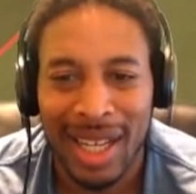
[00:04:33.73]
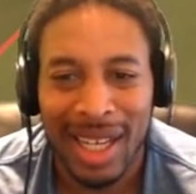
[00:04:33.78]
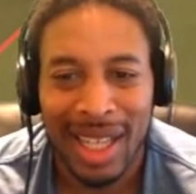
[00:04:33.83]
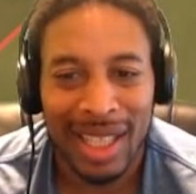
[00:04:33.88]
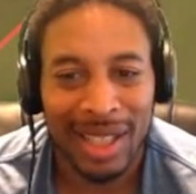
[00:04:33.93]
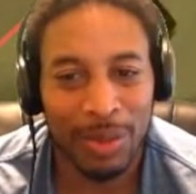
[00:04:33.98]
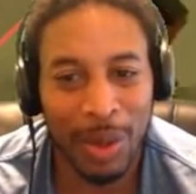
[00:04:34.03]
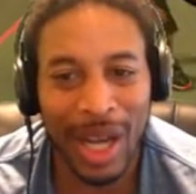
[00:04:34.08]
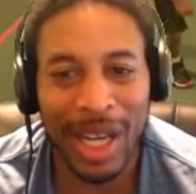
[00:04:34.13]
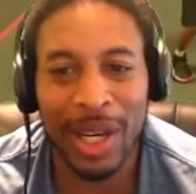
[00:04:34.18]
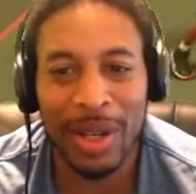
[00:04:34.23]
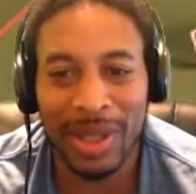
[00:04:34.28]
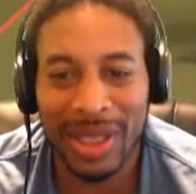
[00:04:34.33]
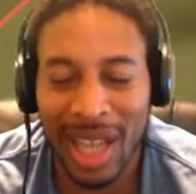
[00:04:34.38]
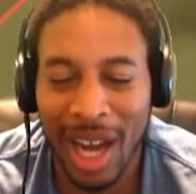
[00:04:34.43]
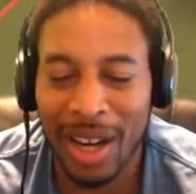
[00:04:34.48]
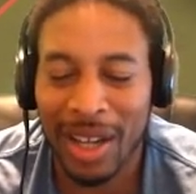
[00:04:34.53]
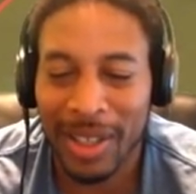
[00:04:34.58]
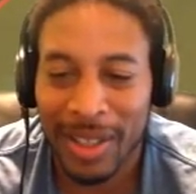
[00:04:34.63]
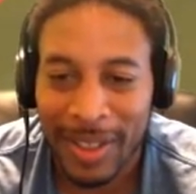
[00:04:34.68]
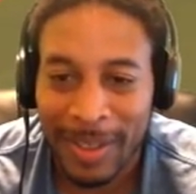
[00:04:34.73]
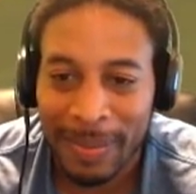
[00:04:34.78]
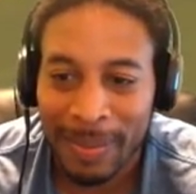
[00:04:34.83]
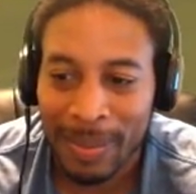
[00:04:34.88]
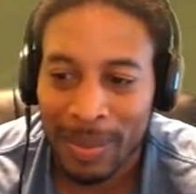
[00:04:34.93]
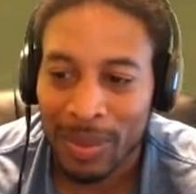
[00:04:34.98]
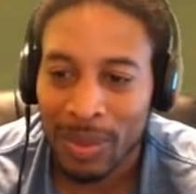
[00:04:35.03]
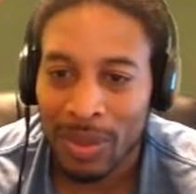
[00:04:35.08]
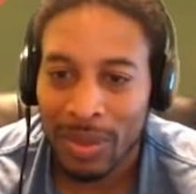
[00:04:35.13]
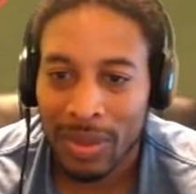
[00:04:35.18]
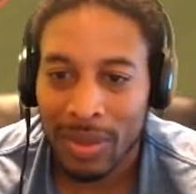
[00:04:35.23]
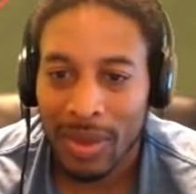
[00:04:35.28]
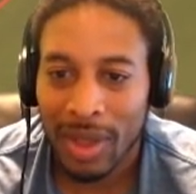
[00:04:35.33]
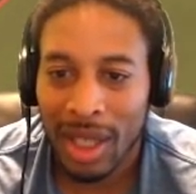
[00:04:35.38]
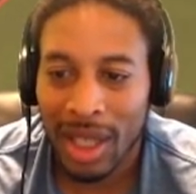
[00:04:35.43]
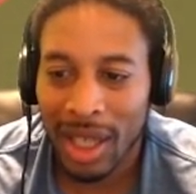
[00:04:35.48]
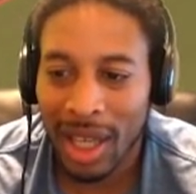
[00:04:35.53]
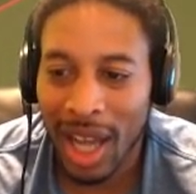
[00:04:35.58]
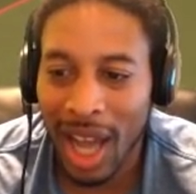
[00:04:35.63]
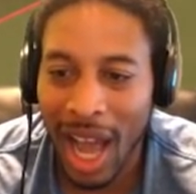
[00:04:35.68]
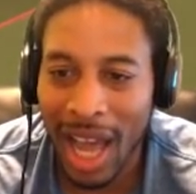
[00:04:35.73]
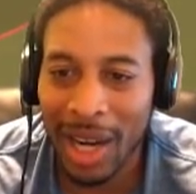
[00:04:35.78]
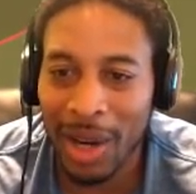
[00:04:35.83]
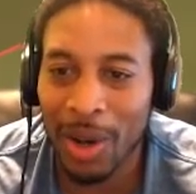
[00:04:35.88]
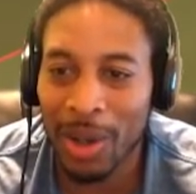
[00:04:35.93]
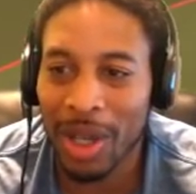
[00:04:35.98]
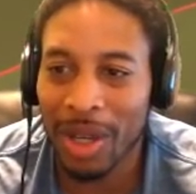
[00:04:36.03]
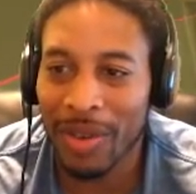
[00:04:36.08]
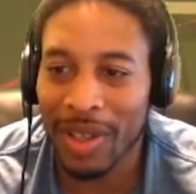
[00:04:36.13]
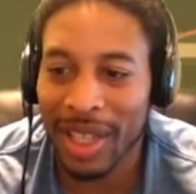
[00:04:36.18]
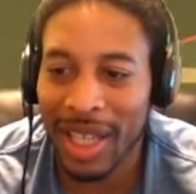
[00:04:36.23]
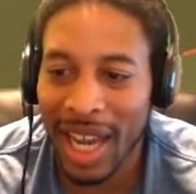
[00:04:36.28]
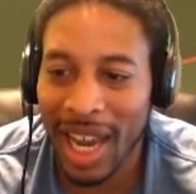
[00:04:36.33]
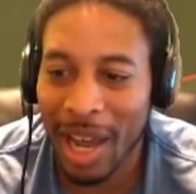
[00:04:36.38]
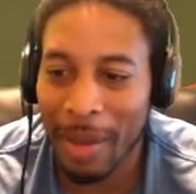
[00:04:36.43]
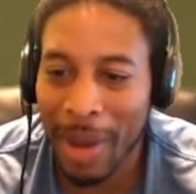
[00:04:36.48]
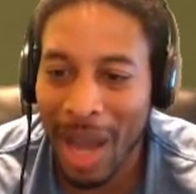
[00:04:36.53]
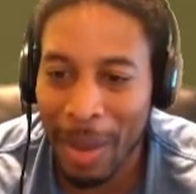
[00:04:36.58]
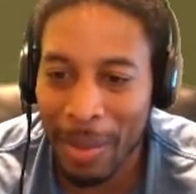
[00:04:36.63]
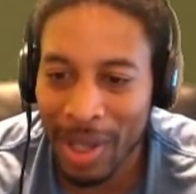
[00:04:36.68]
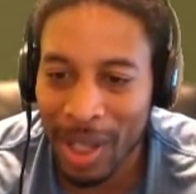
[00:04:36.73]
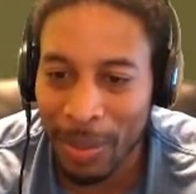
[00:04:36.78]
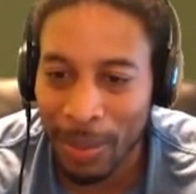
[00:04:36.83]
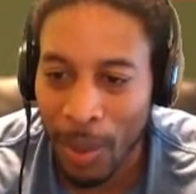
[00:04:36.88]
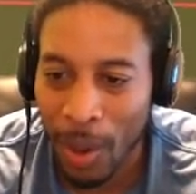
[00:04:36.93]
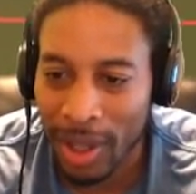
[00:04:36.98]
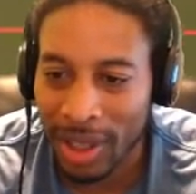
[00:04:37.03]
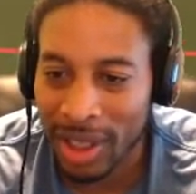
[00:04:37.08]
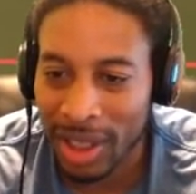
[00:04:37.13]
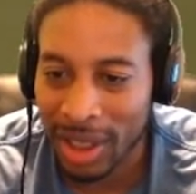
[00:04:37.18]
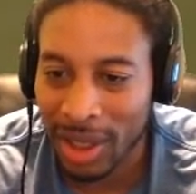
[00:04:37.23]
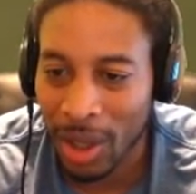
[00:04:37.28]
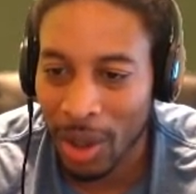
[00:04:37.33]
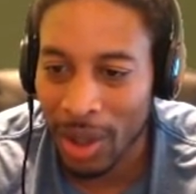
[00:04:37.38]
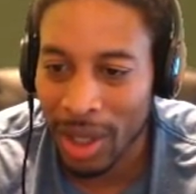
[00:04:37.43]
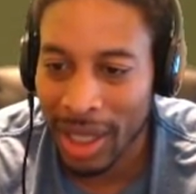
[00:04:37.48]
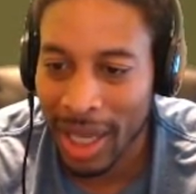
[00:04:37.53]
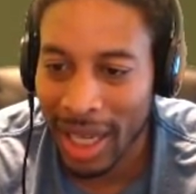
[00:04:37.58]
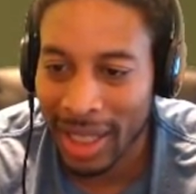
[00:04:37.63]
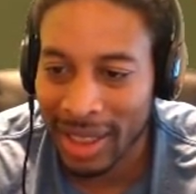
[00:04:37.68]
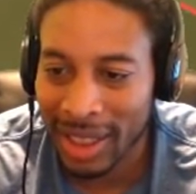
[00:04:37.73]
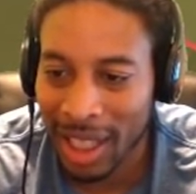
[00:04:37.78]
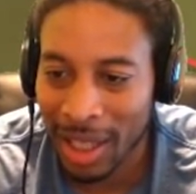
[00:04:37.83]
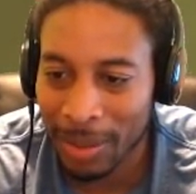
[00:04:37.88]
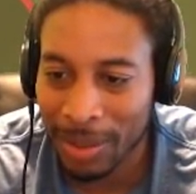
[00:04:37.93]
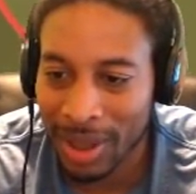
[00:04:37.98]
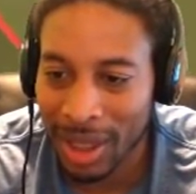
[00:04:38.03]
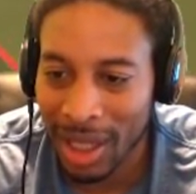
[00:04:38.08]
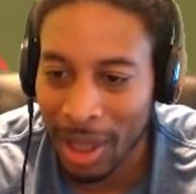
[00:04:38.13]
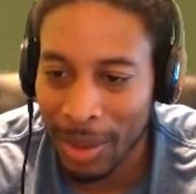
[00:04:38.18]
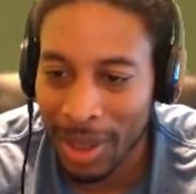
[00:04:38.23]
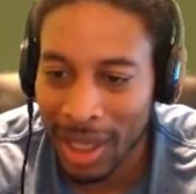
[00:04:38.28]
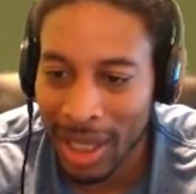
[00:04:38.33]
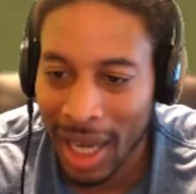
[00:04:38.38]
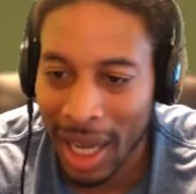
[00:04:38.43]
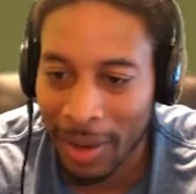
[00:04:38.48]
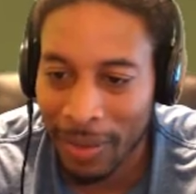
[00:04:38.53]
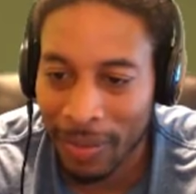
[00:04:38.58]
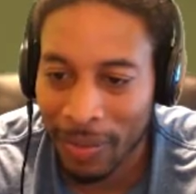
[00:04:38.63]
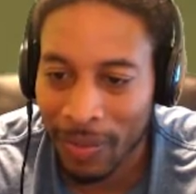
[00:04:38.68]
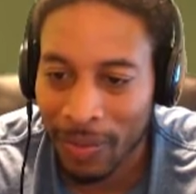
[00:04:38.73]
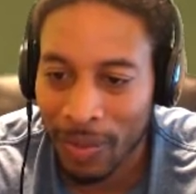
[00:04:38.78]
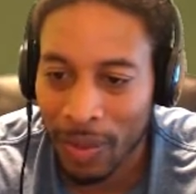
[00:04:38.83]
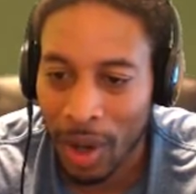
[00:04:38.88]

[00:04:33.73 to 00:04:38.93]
He scored all twenty. I'm done. I don't give a damn how many points he scored. He got seventeen. I mean, he got.